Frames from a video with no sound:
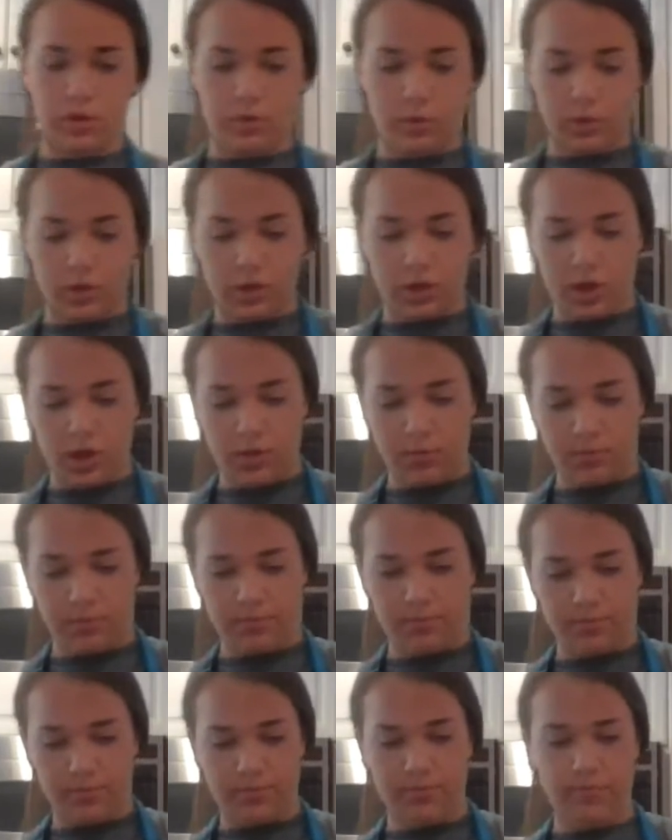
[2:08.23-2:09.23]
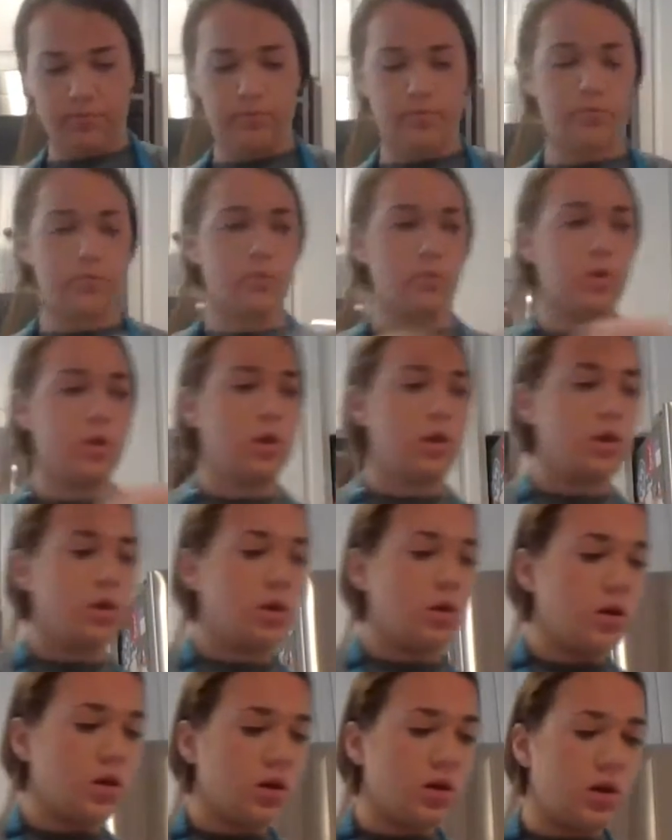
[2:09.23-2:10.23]
1 cup,
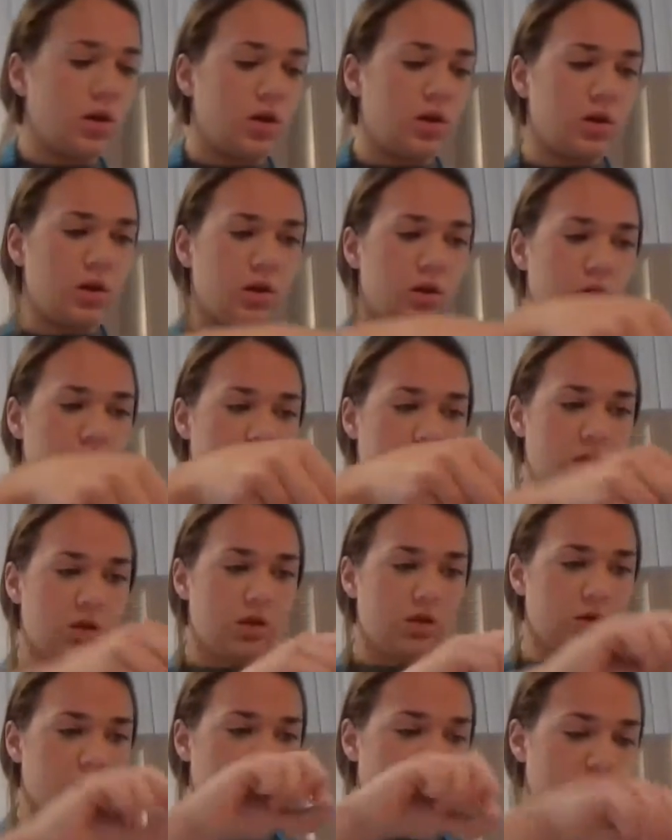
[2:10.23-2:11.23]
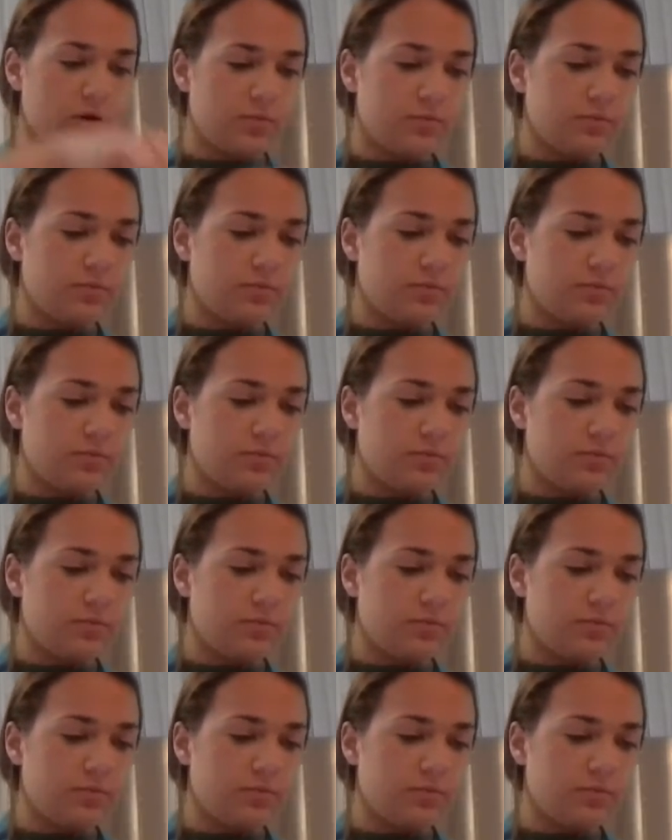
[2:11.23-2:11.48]
and then another cup.